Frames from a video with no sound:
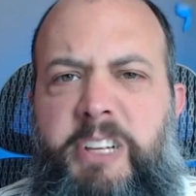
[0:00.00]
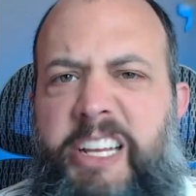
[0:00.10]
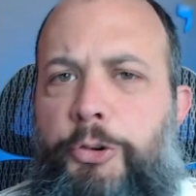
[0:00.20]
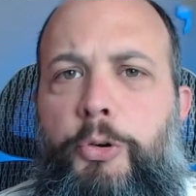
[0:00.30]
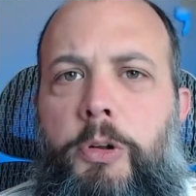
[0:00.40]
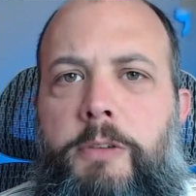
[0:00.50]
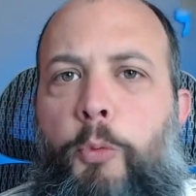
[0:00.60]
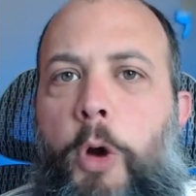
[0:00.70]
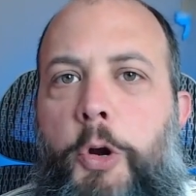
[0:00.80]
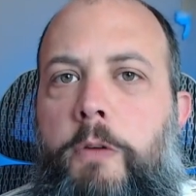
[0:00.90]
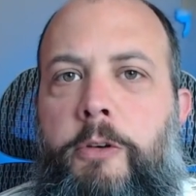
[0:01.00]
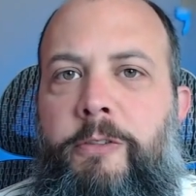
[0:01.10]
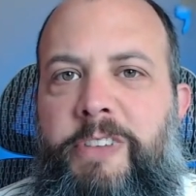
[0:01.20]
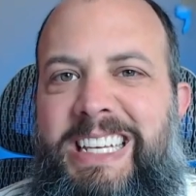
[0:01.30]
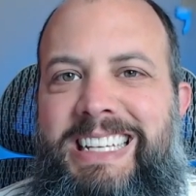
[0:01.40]
integral of one over
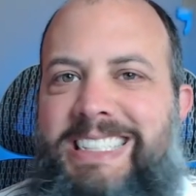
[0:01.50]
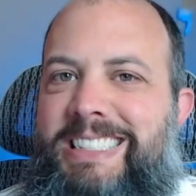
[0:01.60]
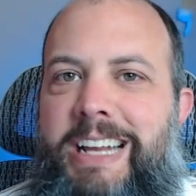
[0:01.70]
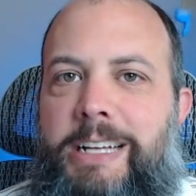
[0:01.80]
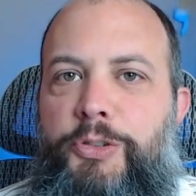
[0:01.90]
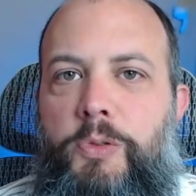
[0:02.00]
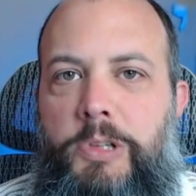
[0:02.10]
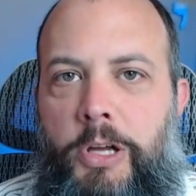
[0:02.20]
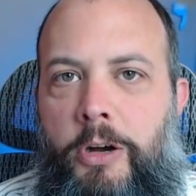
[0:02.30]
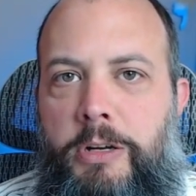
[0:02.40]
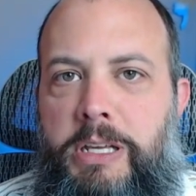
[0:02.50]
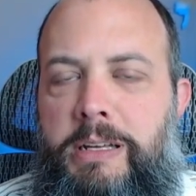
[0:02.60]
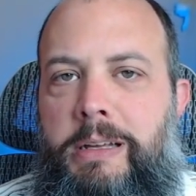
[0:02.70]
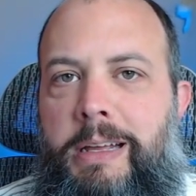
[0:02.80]
v is natural log.